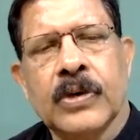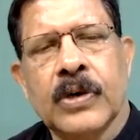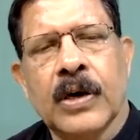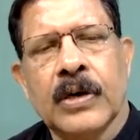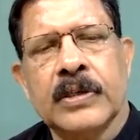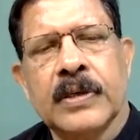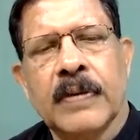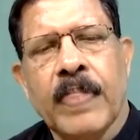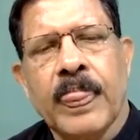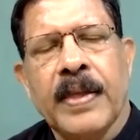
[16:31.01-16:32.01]
cos
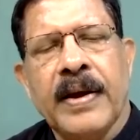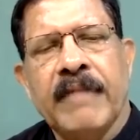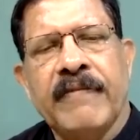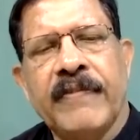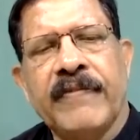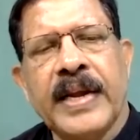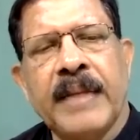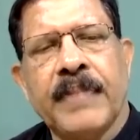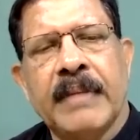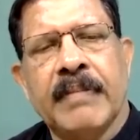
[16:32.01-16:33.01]

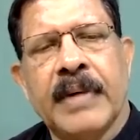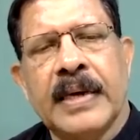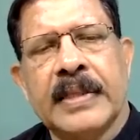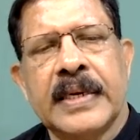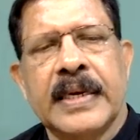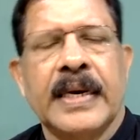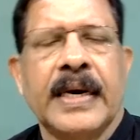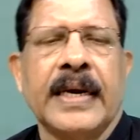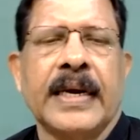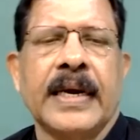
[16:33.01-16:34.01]
50 pi by 3
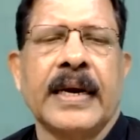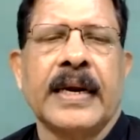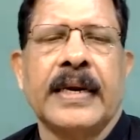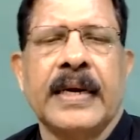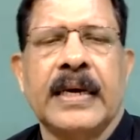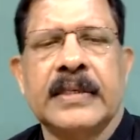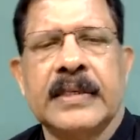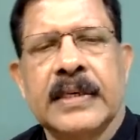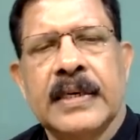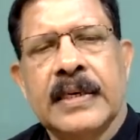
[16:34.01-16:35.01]
I can write as